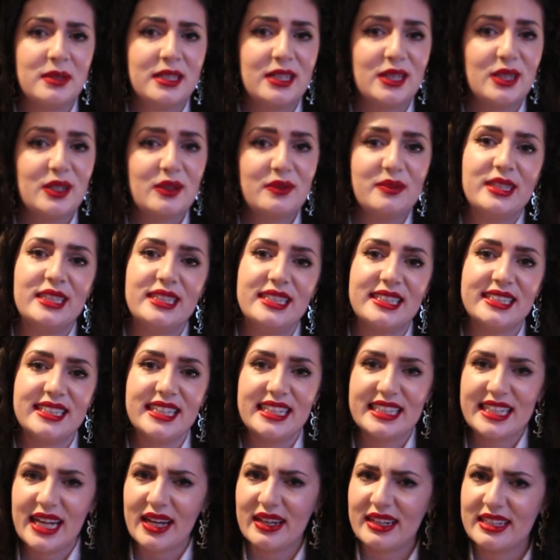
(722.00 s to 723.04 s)
been lovely to
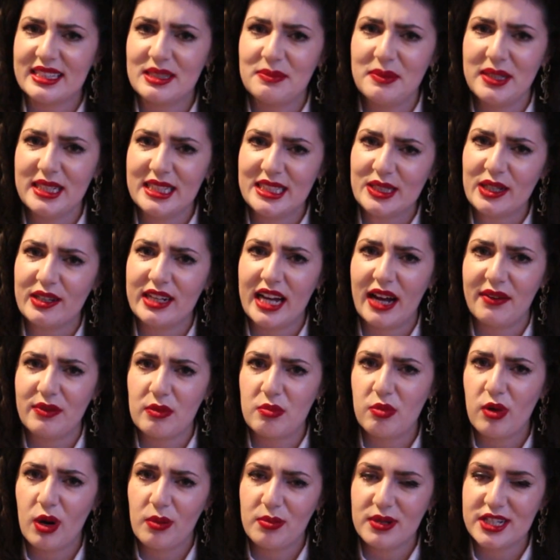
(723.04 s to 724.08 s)
sit down and speak to you and have a
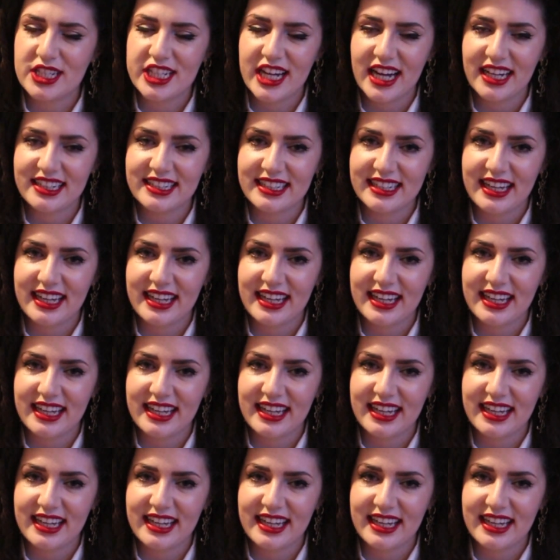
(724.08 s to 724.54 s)
proper chat